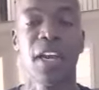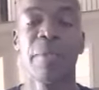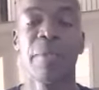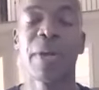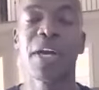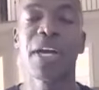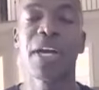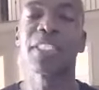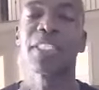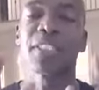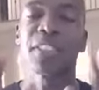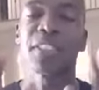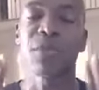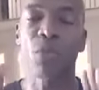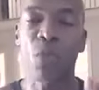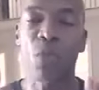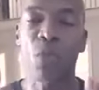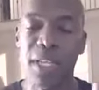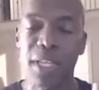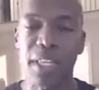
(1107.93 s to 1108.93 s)
because it's
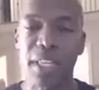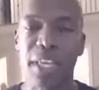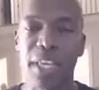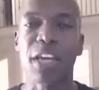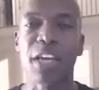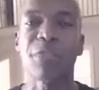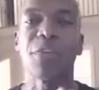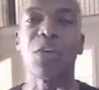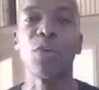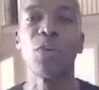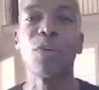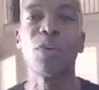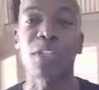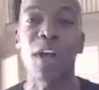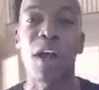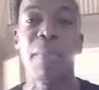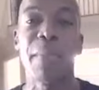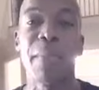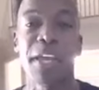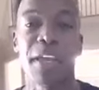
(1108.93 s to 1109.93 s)
one thing for you to
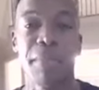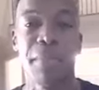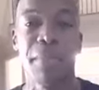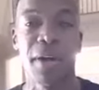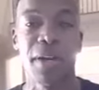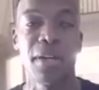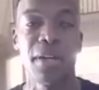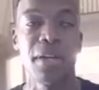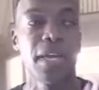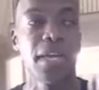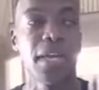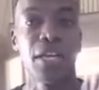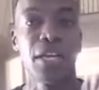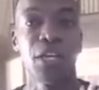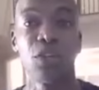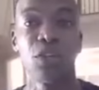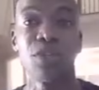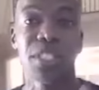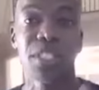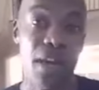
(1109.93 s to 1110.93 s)
start making money and then
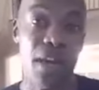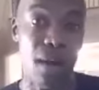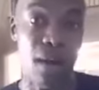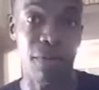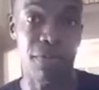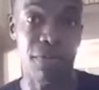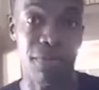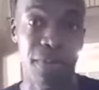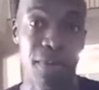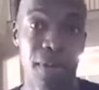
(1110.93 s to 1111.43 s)
you take off.